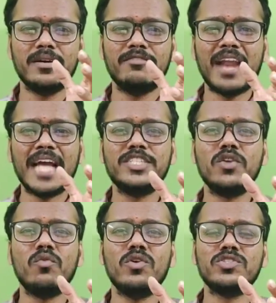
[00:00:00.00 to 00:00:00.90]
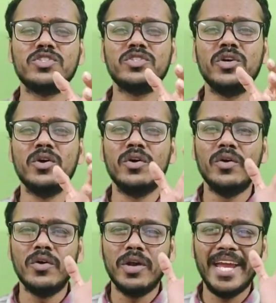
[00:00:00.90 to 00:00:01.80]
fracture was
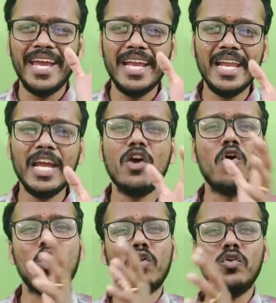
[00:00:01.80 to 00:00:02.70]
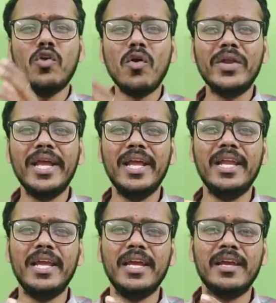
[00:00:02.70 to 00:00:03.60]
healing or not
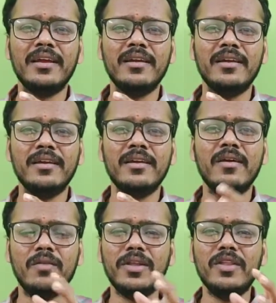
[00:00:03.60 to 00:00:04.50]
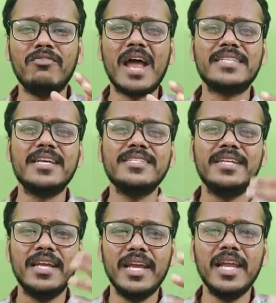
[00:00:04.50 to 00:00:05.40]
healing. whether the fracture is
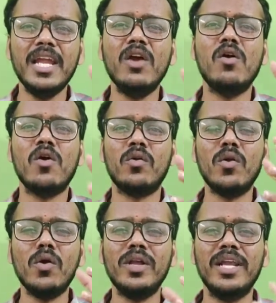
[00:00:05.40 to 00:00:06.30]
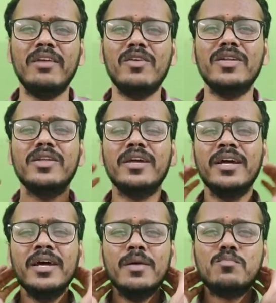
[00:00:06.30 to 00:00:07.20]
healing or not healing, whether
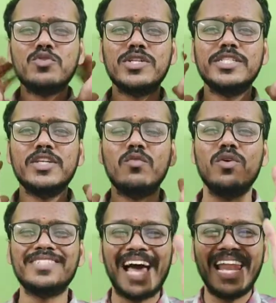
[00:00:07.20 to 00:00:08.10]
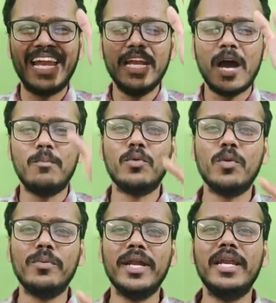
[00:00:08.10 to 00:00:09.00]
the position was aligned
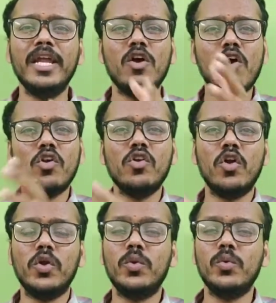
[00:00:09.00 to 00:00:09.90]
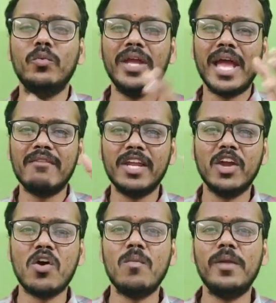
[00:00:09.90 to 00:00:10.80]
appropriately or not, do we have
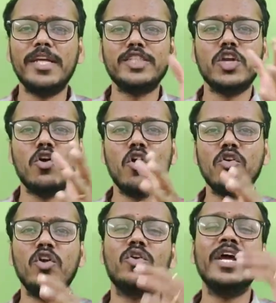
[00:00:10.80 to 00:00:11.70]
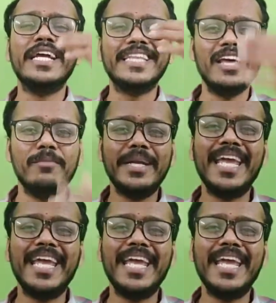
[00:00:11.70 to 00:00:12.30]
any complication or not. They'll be